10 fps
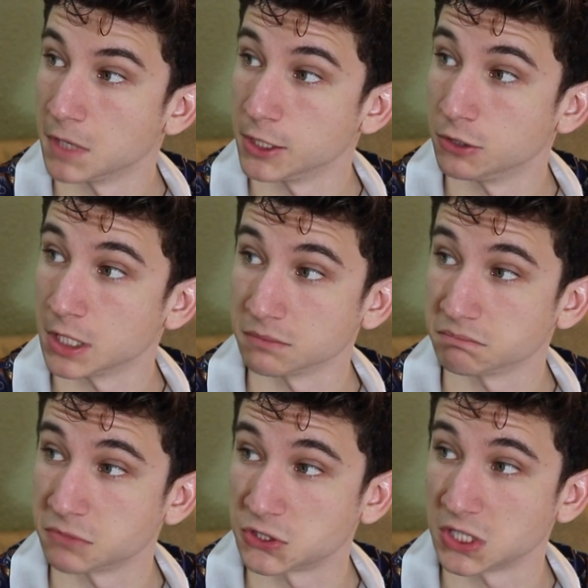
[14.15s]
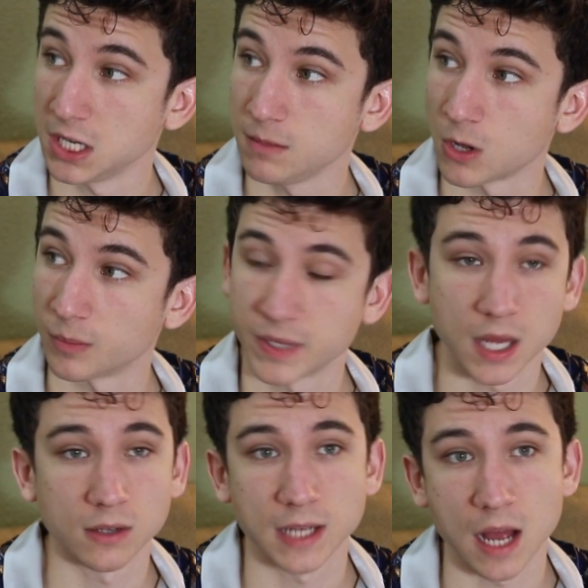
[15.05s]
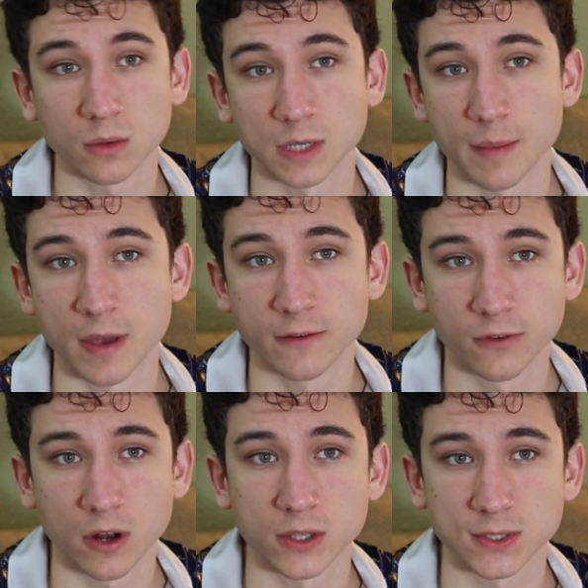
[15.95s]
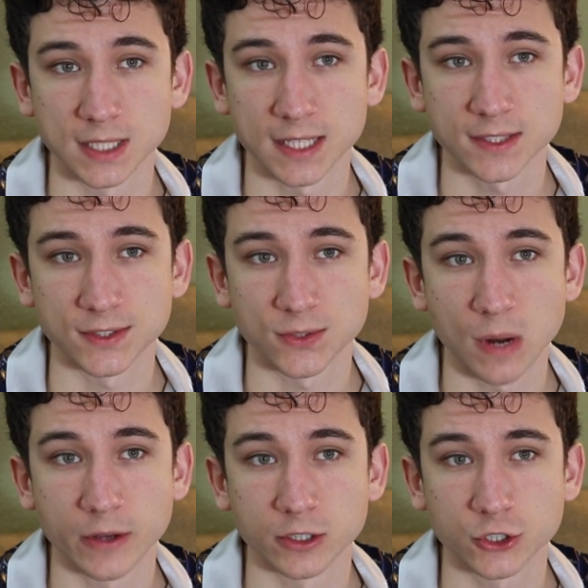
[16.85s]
And you didn't seem all pianoed out when I paid for all those lessons throughout your